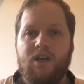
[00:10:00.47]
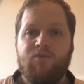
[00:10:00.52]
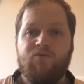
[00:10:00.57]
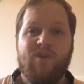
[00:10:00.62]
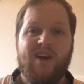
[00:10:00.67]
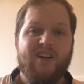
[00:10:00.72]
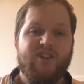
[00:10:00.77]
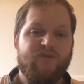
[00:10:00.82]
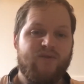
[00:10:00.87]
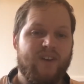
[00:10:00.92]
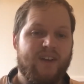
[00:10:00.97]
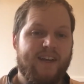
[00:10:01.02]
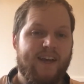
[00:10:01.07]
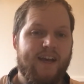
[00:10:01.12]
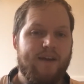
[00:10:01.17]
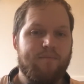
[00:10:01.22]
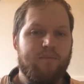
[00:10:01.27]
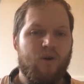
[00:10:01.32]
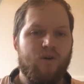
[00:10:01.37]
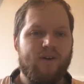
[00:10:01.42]
Rashford
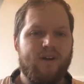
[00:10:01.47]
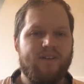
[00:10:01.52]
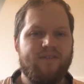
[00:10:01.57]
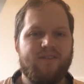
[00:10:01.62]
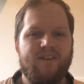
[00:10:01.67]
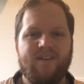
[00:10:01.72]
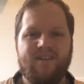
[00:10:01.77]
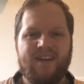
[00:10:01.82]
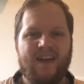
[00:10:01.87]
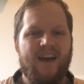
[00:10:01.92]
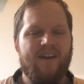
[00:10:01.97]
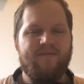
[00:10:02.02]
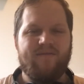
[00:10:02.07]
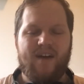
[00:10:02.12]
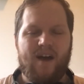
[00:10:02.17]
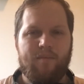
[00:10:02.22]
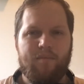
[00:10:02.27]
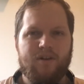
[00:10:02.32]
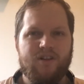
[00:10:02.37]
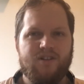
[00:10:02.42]
came on and didn't have
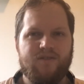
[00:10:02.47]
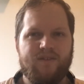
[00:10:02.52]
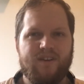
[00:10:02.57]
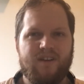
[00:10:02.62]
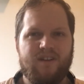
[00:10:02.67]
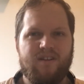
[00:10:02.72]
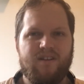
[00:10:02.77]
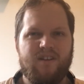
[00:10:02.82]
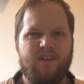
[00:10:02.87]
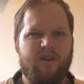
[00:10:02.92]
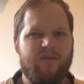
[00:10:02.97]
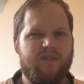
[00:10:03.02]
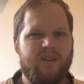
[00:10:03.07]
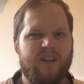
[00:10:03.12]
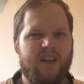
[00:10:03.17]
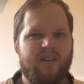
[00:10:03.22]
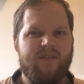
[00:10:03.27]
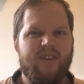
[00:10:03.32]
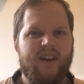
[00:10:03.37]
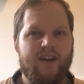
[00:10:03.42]
that much of a,
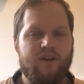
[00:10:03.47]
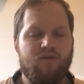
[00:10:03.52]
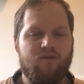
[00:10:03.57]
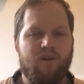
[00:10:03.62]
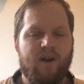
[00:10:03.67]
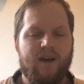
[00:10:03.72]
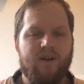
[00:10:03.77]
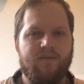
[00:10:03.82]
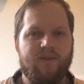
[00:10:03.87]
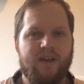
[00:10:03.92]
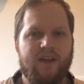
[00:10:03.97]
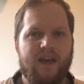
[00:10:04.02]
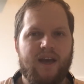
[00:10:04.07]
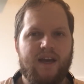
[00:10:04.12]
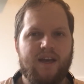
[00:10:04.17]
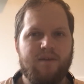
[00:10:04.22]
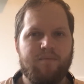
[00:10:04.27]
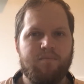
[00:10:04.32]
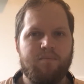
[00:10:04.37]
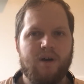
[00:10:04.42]
didn't that great of a
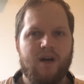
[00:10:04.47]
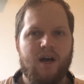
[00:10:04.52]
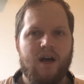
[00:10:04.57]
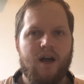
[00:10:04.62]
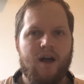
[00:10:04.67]
game.